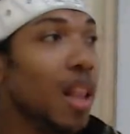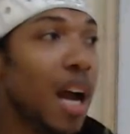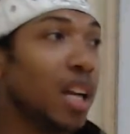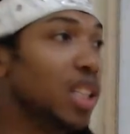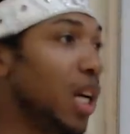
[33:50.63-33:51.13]
I
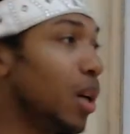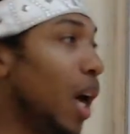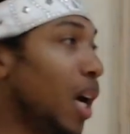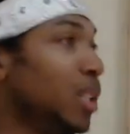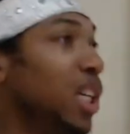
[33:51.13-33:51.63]
can tell
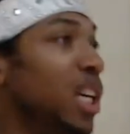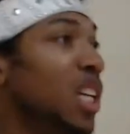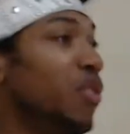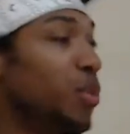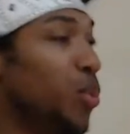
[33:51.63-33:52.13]
the
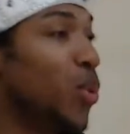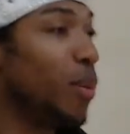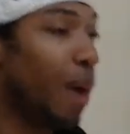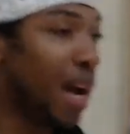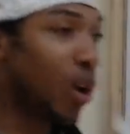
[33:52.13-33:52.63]
difference
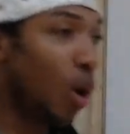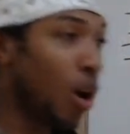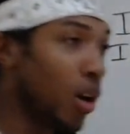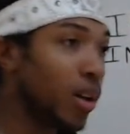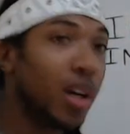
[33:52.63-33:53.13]
between my
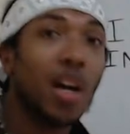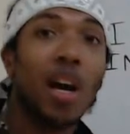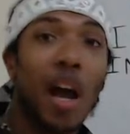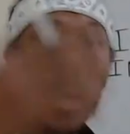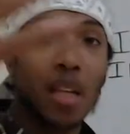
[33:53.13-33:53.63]
car
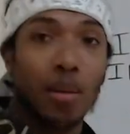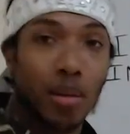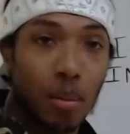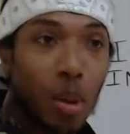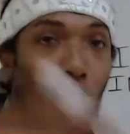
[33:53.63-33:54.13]
and
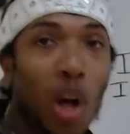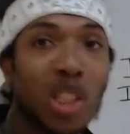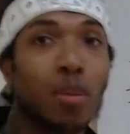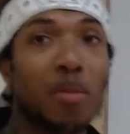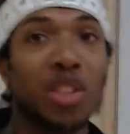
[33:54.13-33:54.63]
the
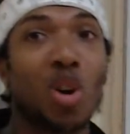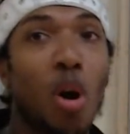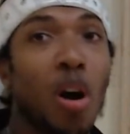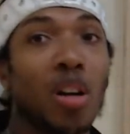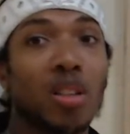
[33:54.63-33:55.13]
question of his
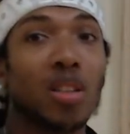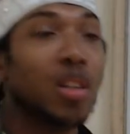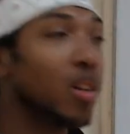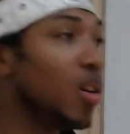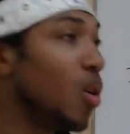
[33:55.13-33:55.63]
car,
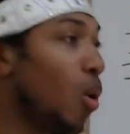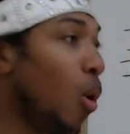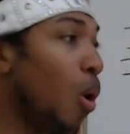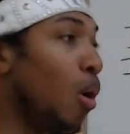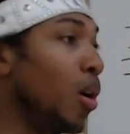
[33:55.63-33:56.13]

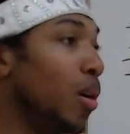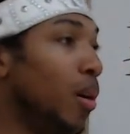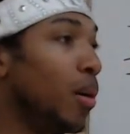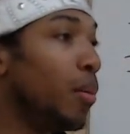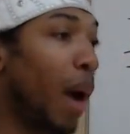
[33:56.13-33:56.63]
or
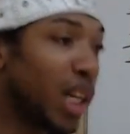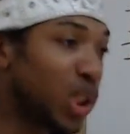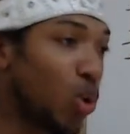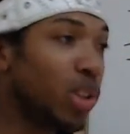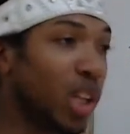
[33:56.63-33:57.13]
my
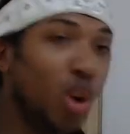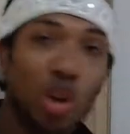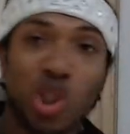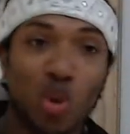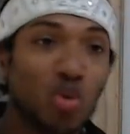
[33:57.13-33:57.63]
shoes and
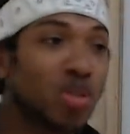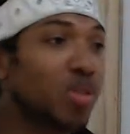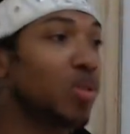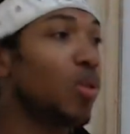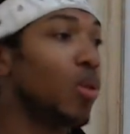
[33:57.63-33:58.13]
your shoes,
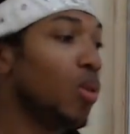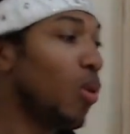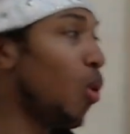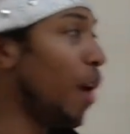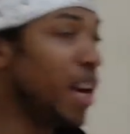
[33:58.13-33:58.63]

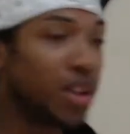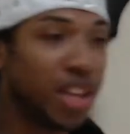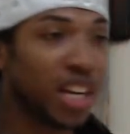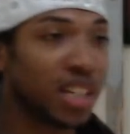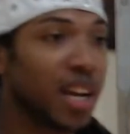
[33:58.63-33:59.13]
or
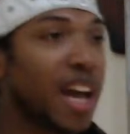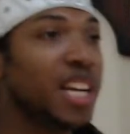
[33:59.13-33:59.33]
anything.